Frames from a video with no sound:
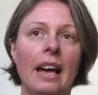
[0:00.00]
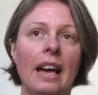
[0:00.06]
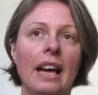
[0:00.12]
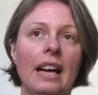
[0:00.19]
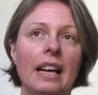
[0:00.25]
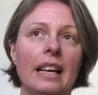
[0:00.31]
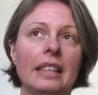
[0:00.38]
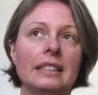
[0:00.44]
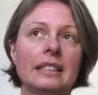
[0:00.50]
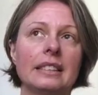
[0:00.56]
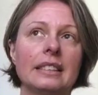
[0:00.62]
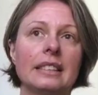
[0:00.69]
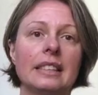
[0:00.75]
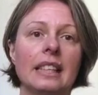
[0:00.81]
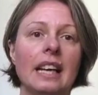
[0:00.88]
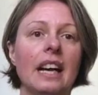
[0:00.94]
And
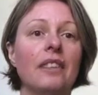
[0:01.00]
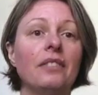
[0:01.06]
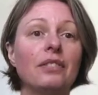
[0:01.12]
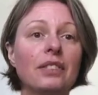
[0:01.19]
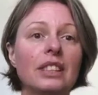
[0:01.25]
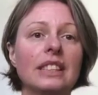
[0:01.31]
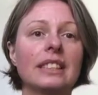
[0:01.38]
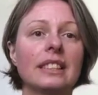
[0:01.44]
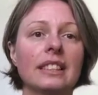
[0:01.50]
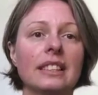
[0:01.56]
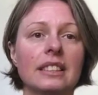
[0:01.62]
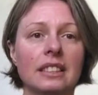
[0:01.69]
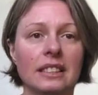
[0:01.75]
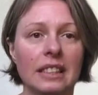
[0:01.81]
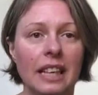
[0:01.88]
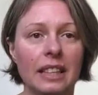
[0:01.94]
every
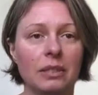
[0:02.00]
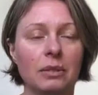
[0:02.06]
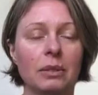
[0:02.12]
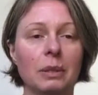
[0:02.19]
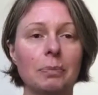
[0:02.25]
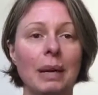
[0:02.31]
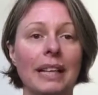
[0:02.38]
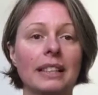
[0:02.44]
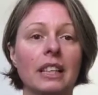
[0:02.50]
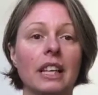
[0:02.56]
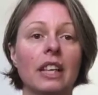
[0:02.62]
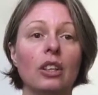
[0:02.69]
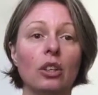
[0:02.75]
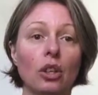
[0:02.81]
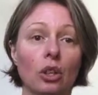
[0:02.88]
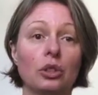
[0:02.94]
single day we make
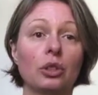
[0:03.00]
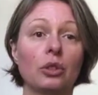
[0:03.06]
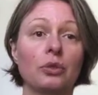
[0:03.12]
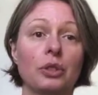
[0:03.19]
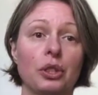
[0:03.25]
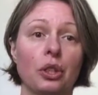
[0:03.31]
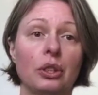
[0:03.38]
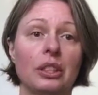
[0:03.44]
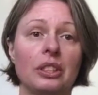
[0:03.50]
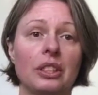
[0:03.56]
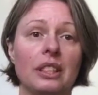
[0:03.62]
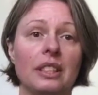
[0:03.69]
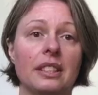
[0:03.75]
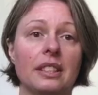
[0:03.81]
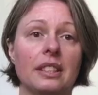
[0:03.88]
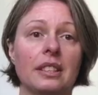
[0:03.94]
a lot of
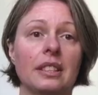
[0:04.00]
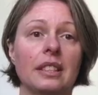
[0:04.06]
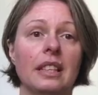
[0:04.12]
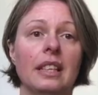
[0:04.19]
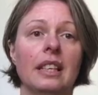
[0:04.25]
choices,